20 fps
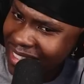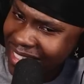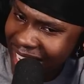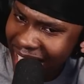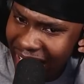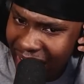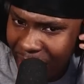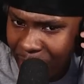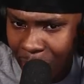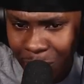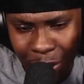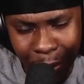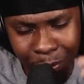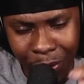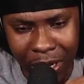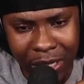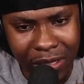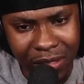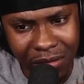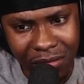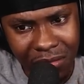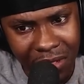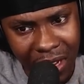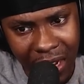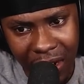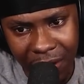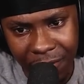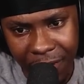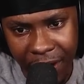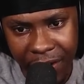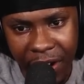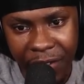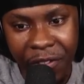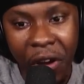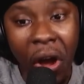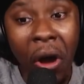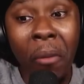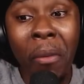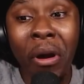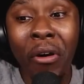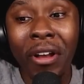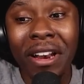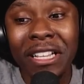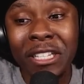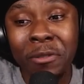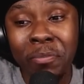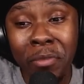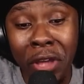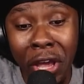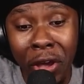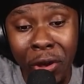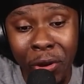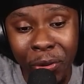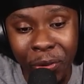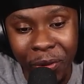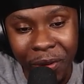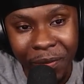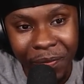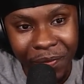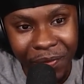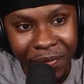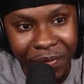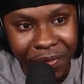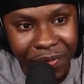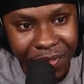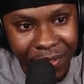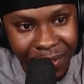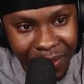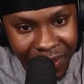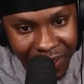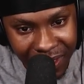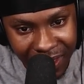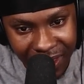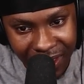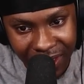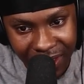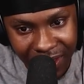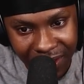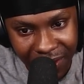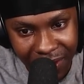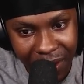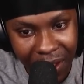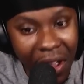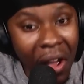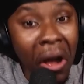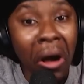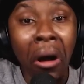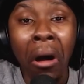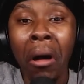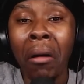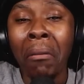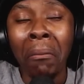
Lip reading: Damn, I'm surprised. Yeah, fair enough. Oh my God, it's Mew! Mew!